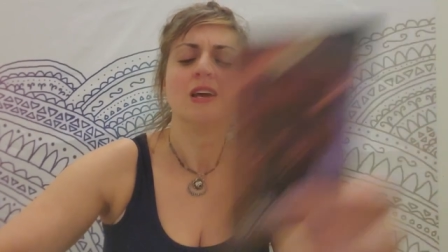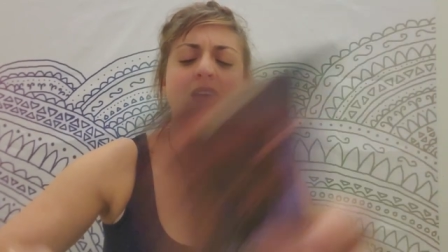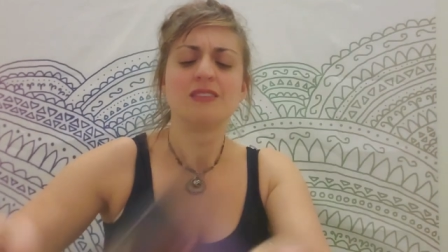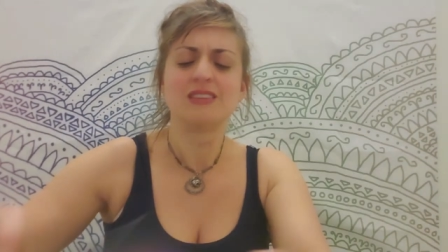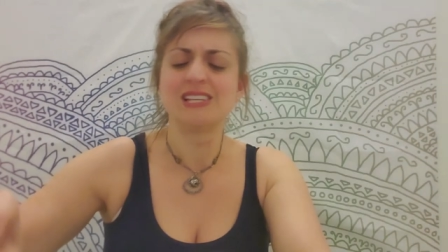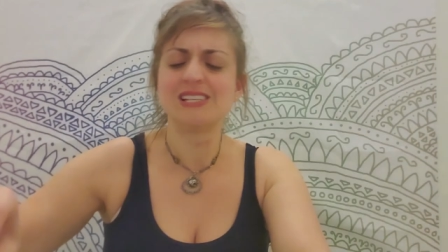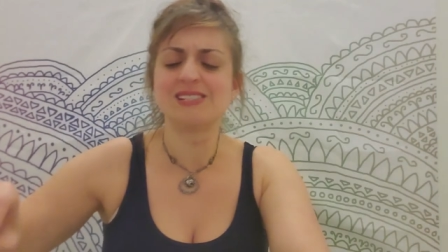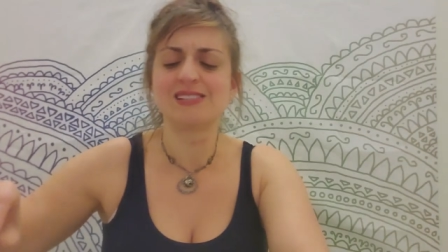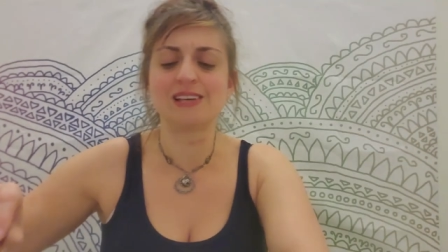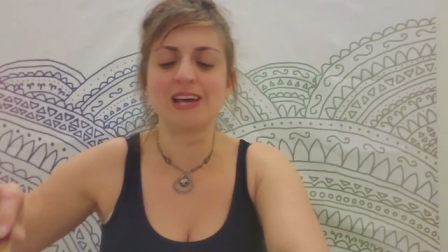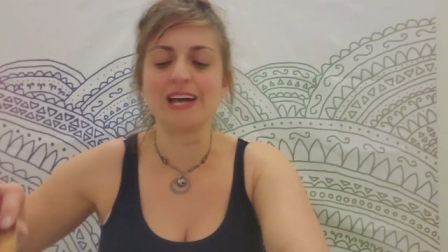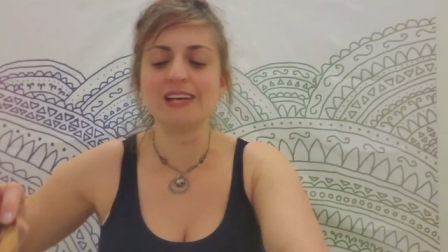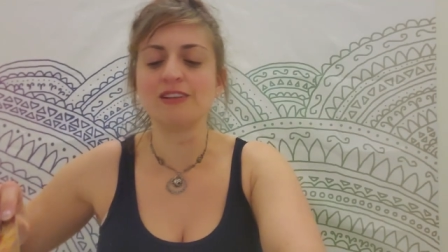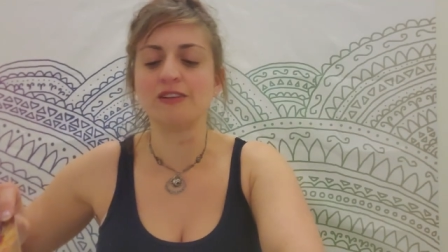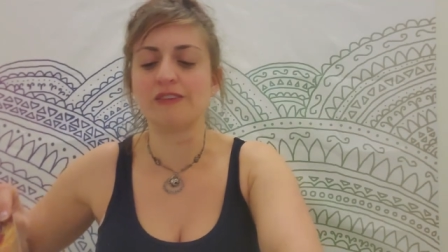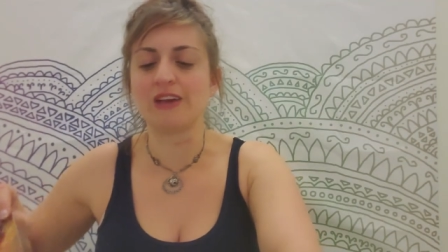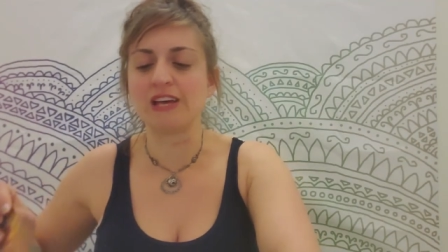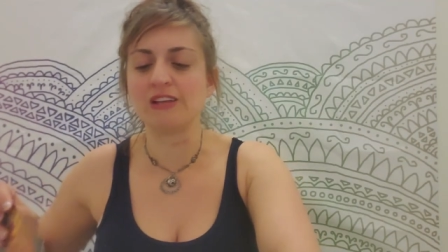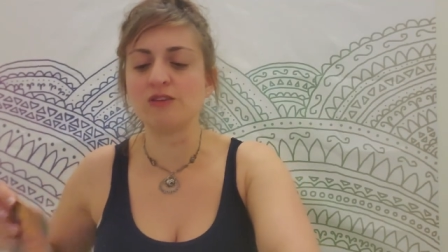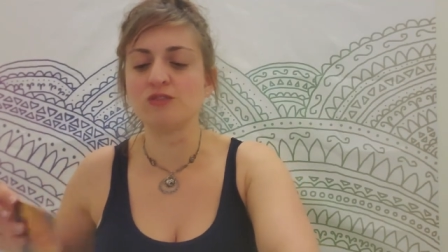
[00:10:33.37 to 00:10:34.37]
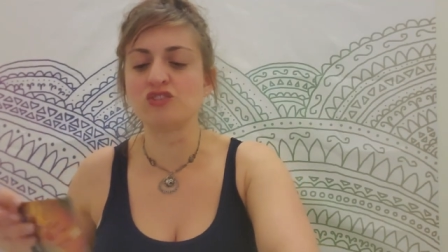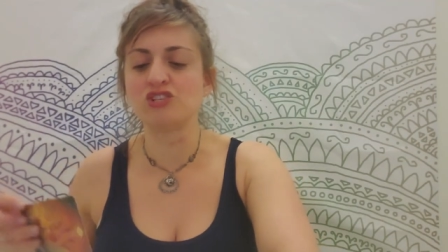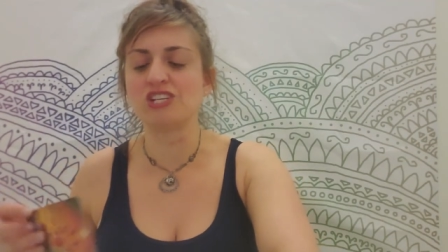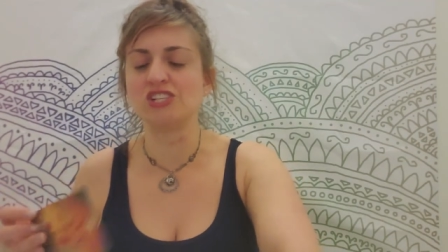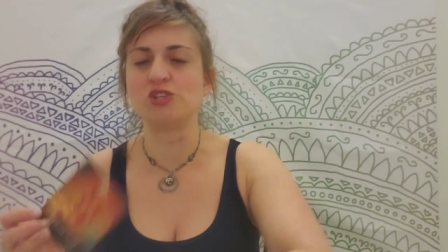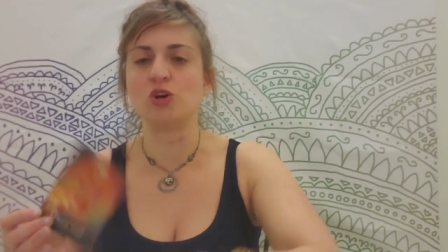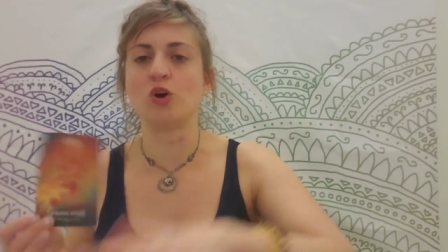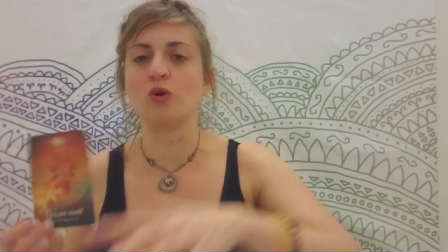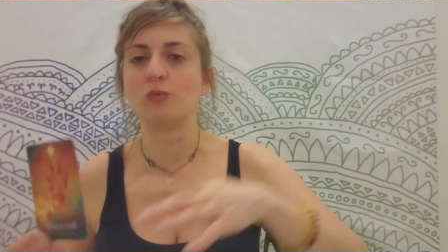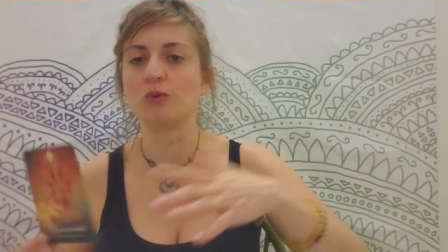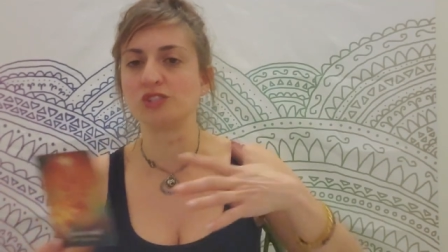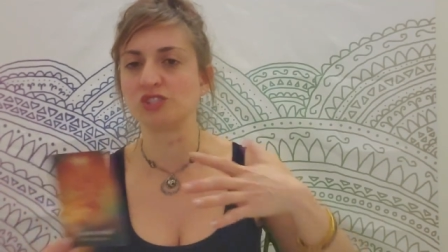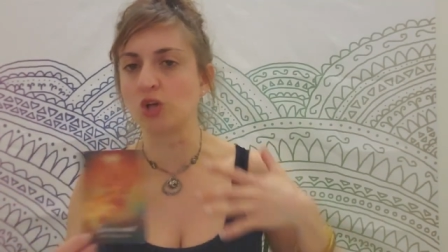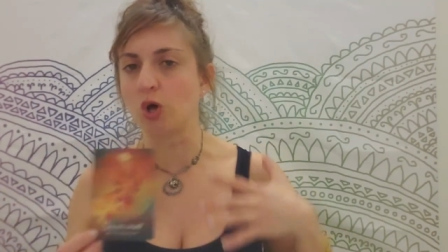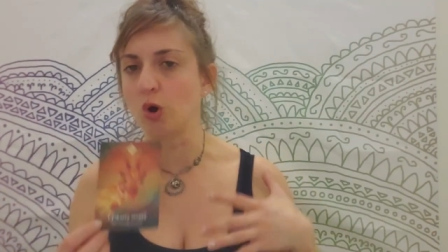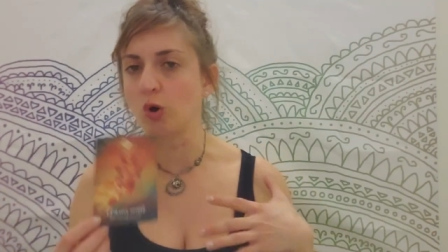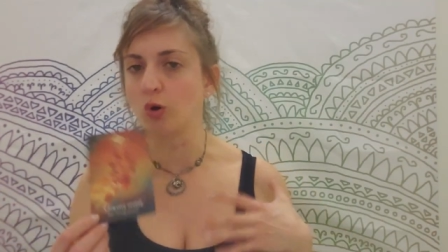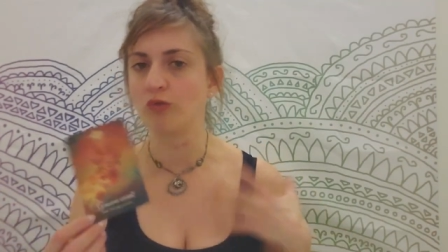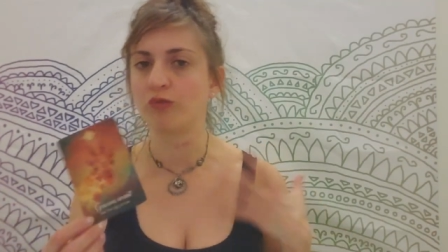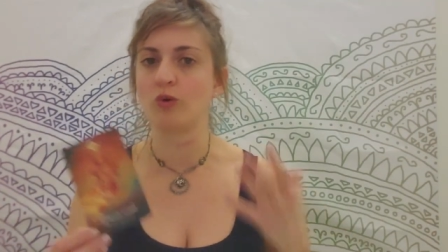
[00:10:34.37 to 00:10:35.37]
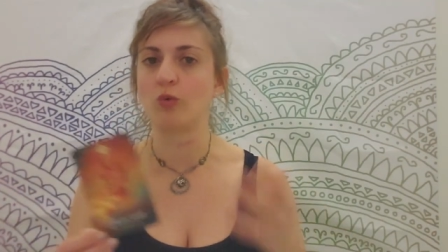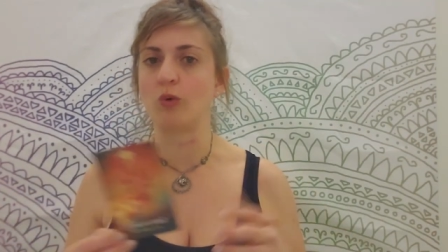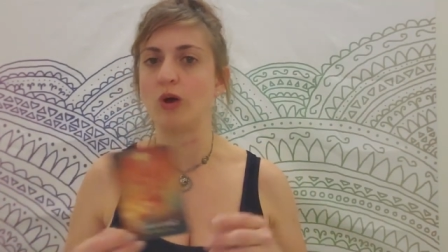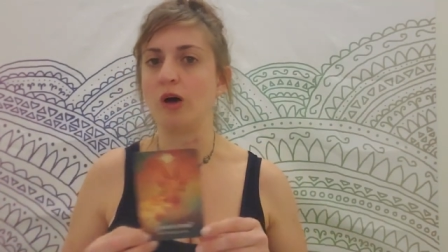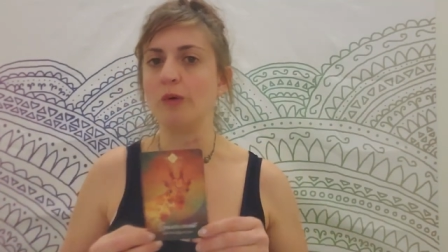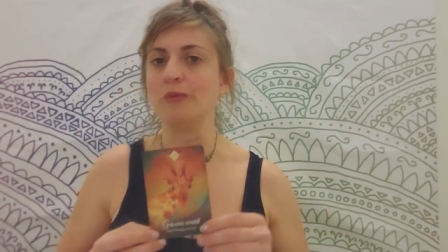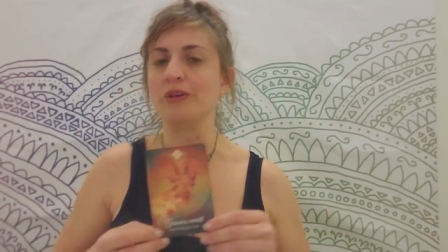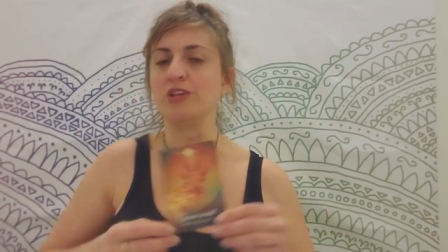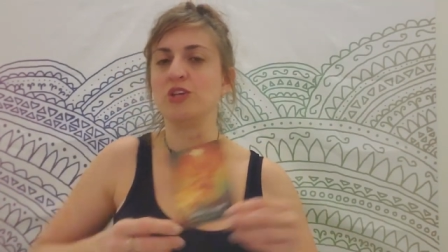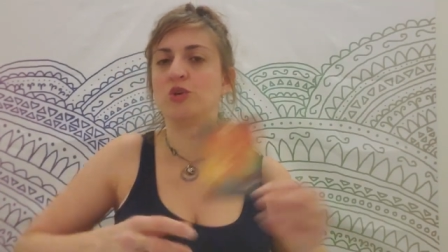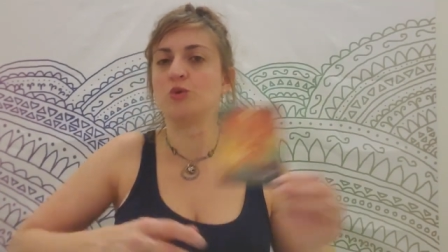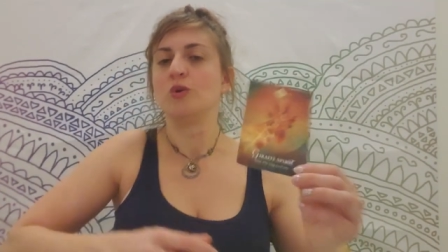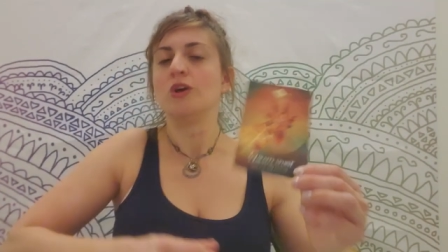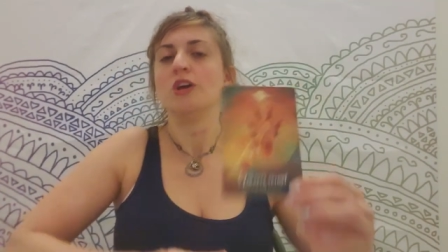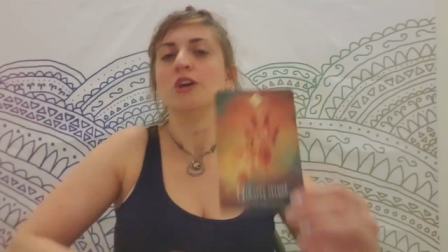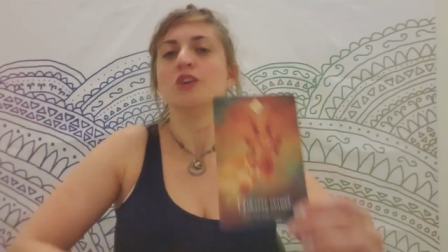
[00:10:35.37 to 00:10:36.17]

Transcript: this kind of energy is almost overwhelming you